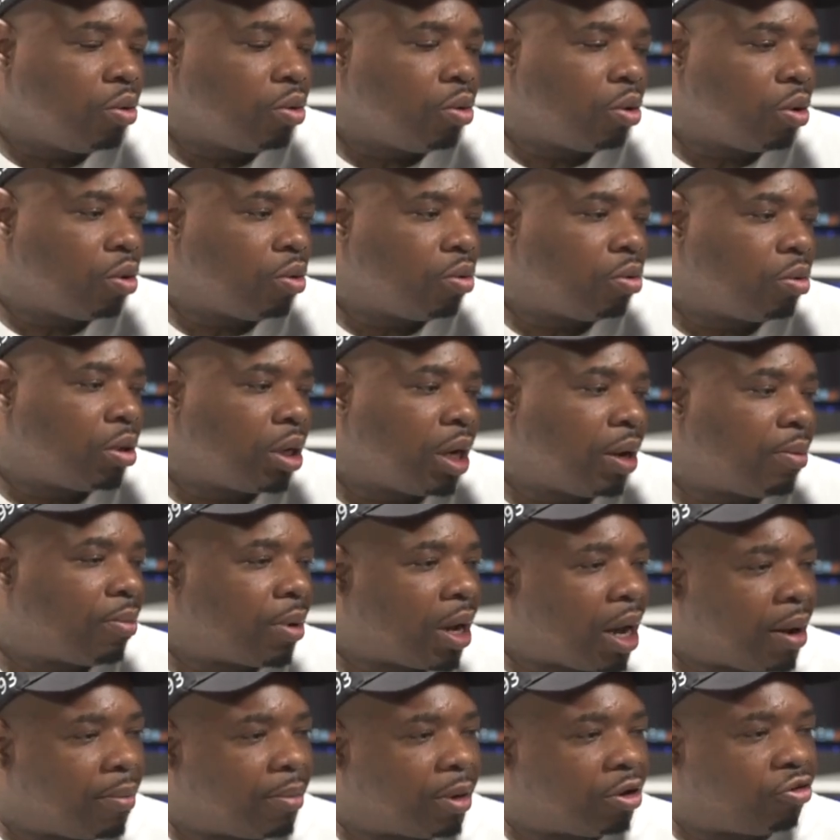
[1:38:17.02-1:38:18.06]
you know, them
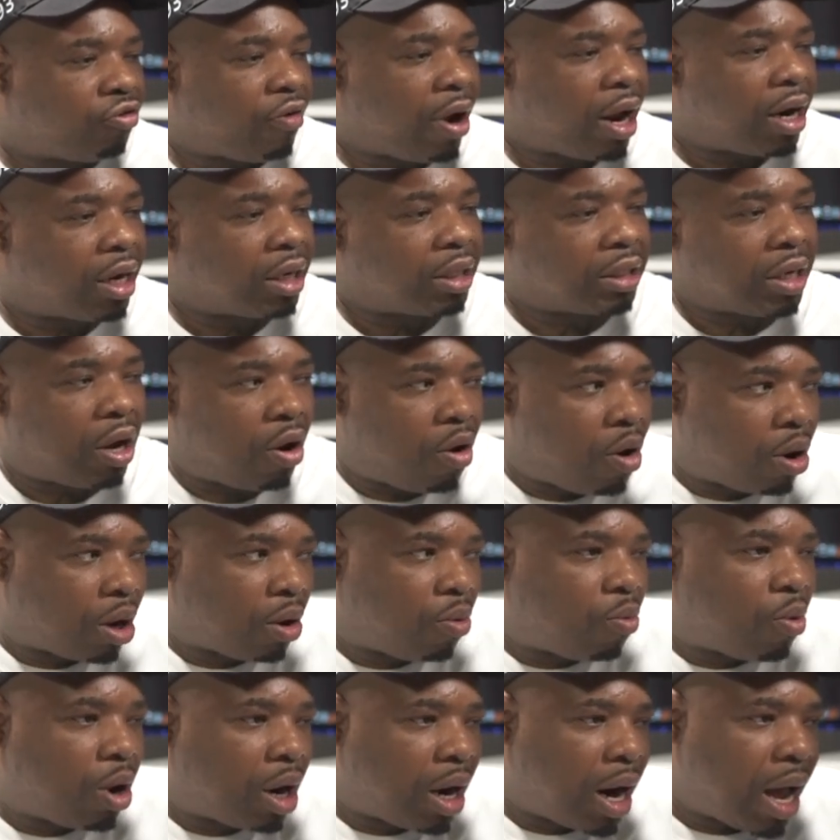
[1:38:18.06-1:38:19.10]
come and try to talk,
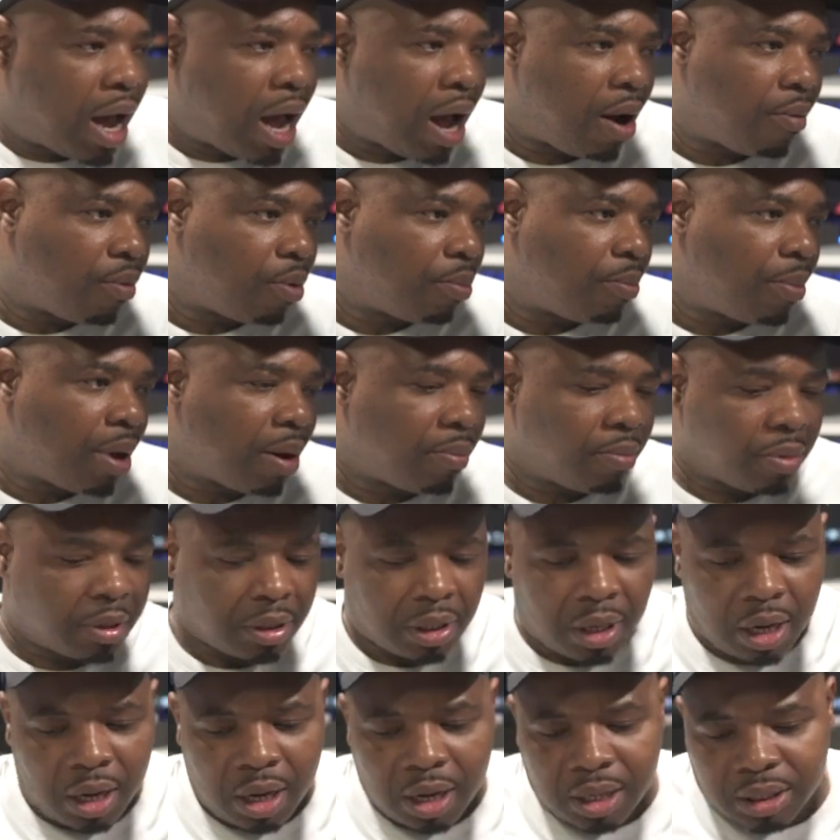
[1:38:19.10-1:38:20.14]
and one of our members
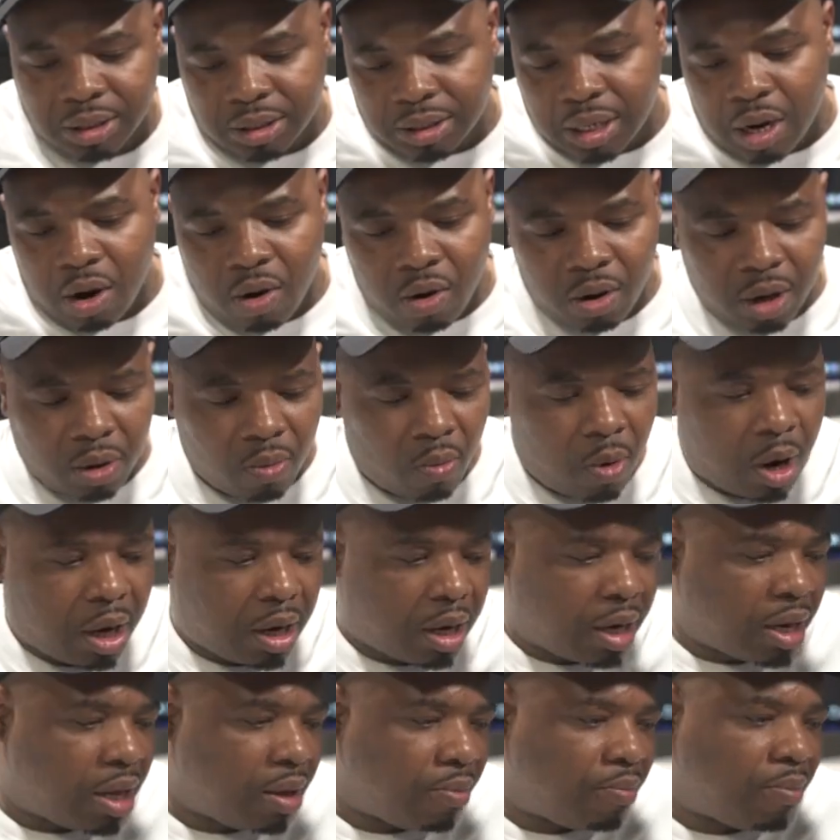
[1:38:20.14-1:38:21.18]
or us targeting one
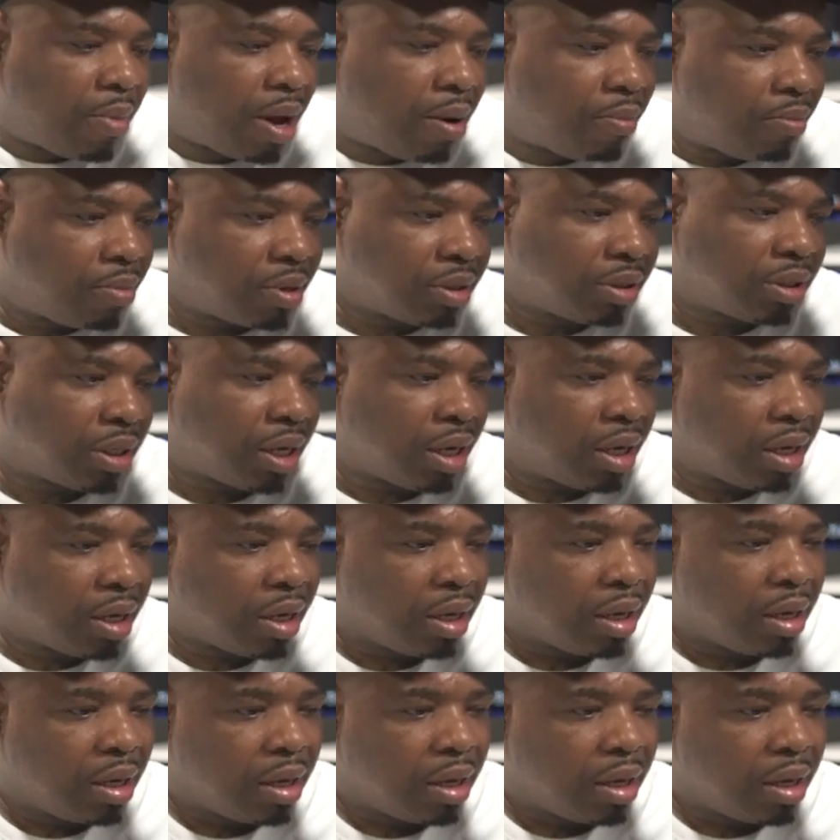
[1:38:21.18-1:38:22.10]
of these members and,